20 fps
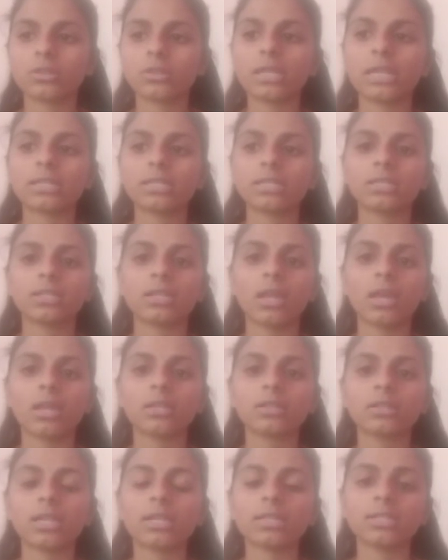that
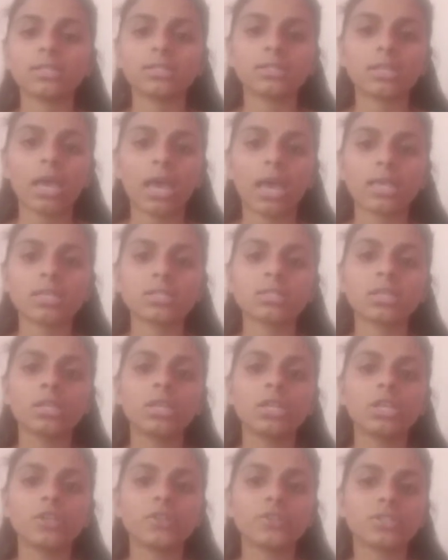it has
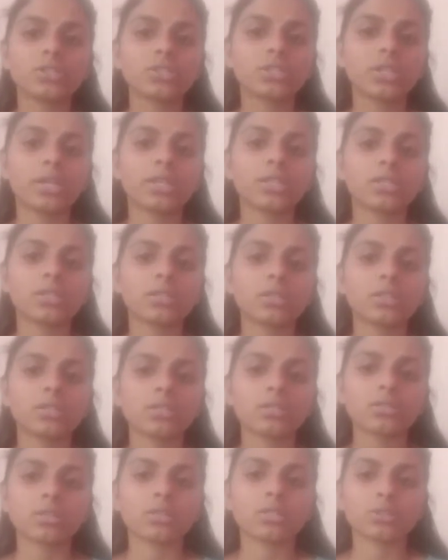initiated
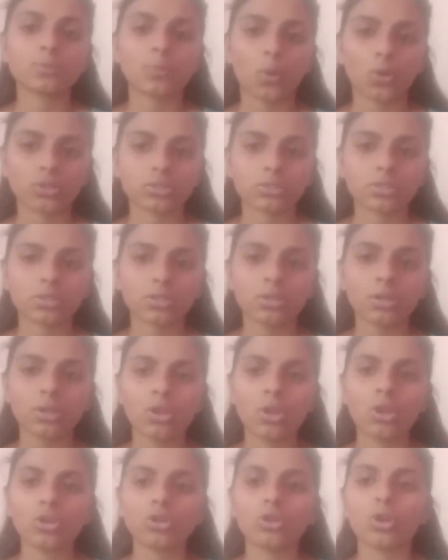is a sponsor,
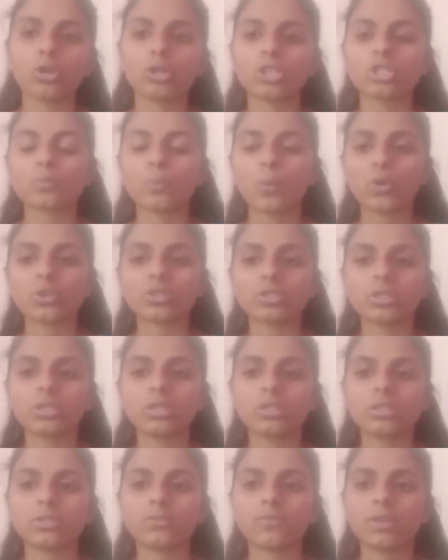not a sponsor
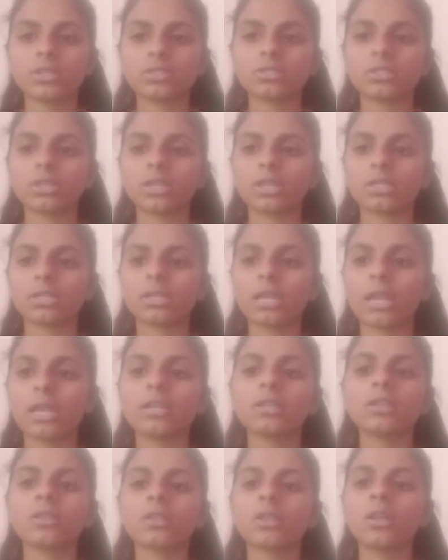investigator, and